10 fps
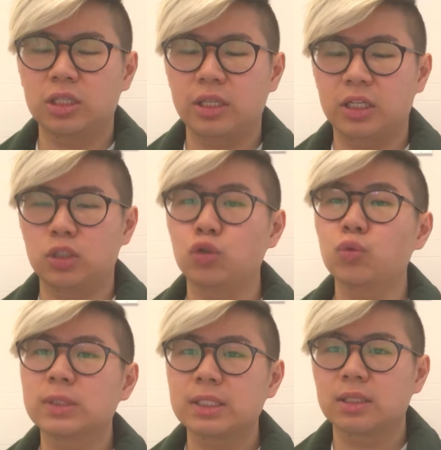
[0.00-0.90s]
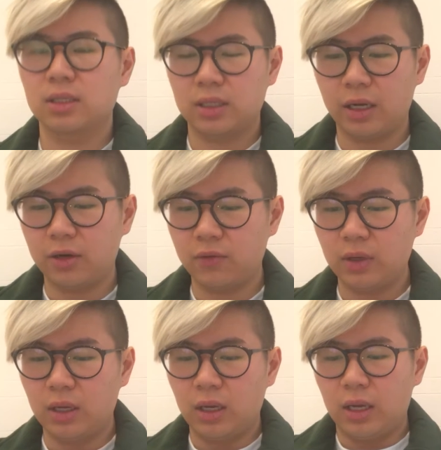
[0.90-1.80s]
like juice, kind
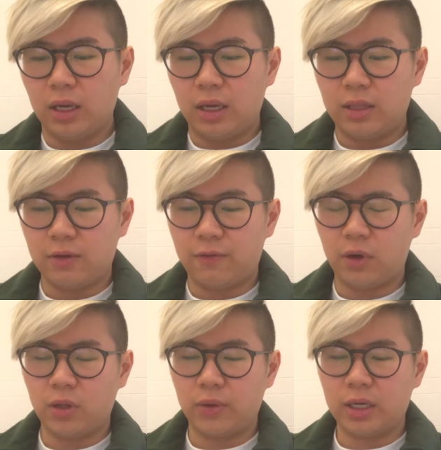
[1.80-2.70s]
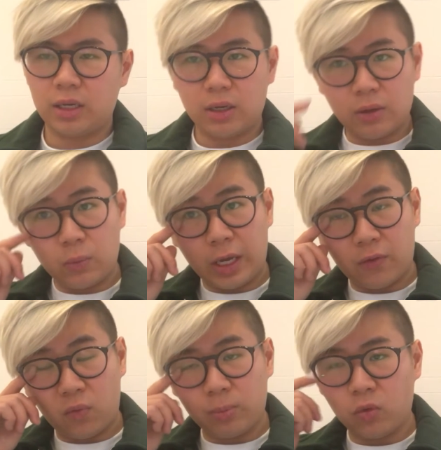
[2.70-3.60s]
of. The following, we
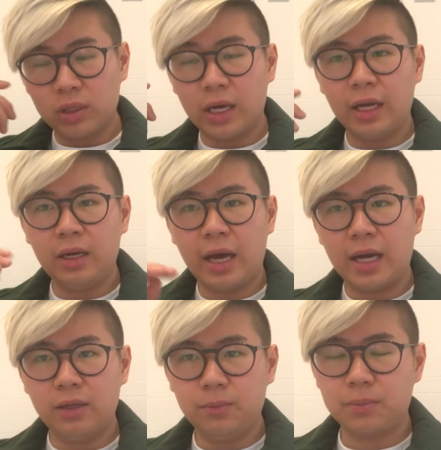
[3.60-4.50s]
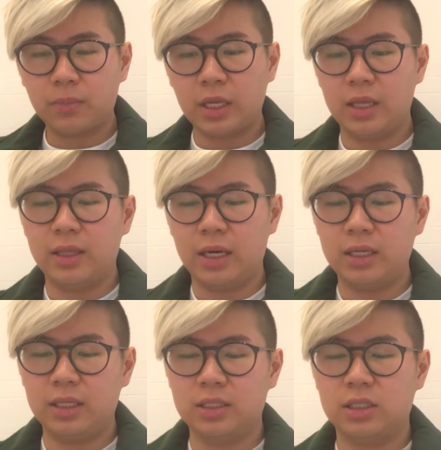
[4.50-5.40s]
have one more line added, and
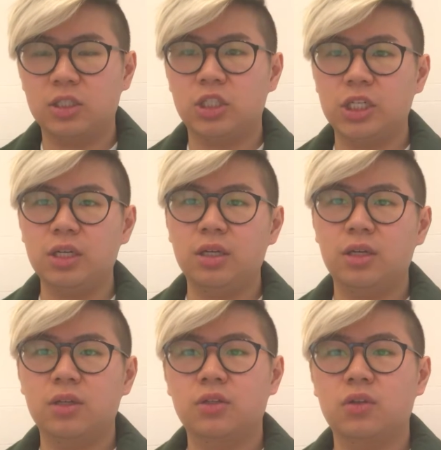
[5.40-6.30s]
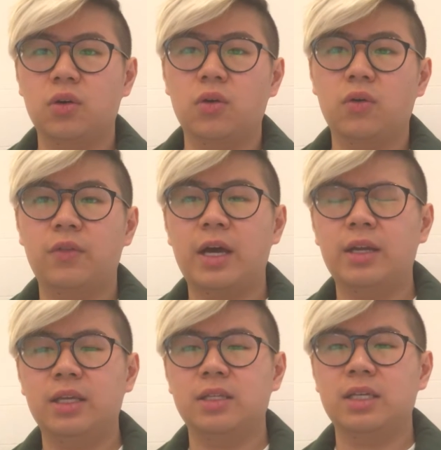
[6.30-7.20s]
that is ch. So
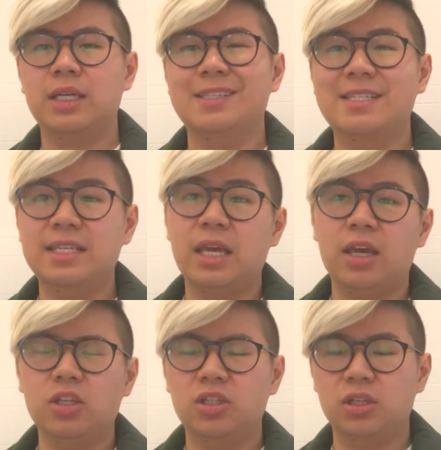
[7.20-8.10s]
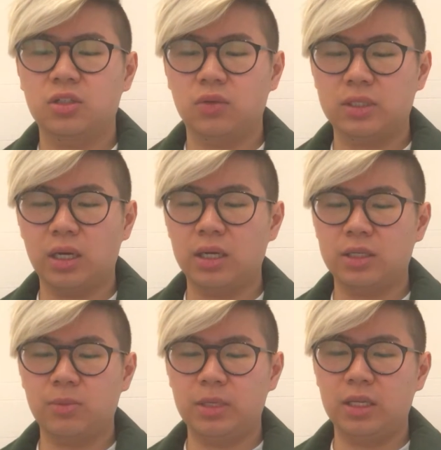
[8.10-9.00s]
that is a ch. So it's
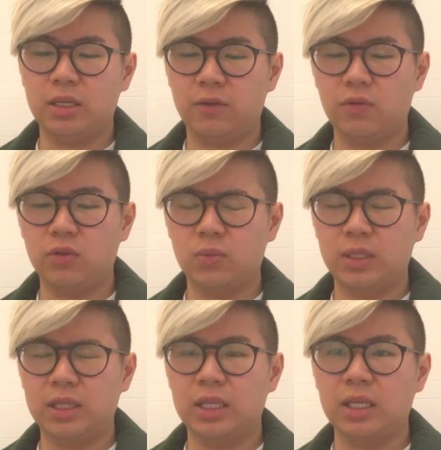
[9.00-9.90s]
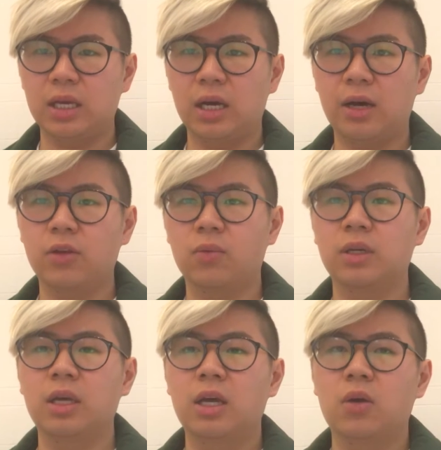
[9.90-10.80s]
not to be confused with the other
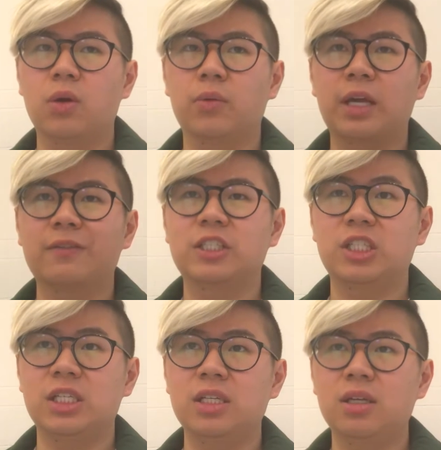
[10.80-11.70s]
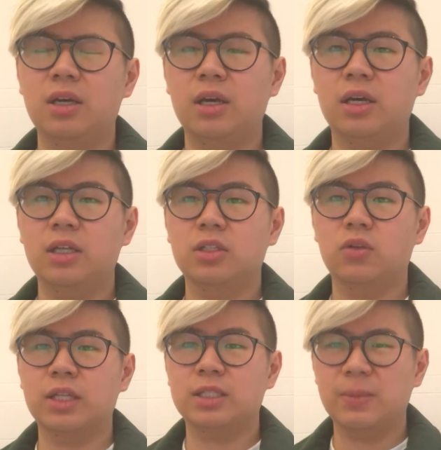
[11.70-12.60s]
one where we have she.
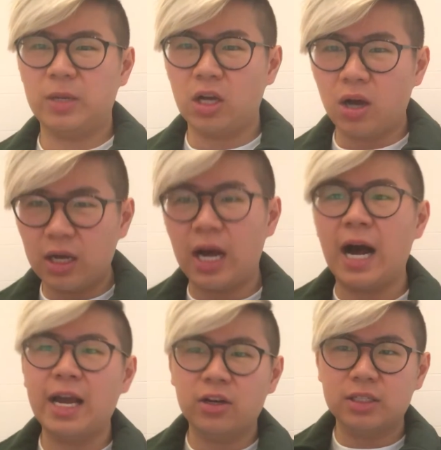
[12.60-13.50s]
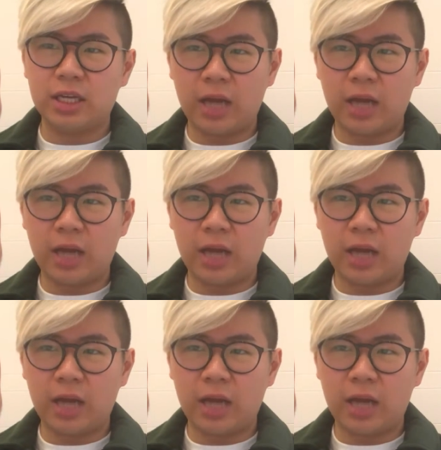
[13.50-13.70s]
So that's a bit higher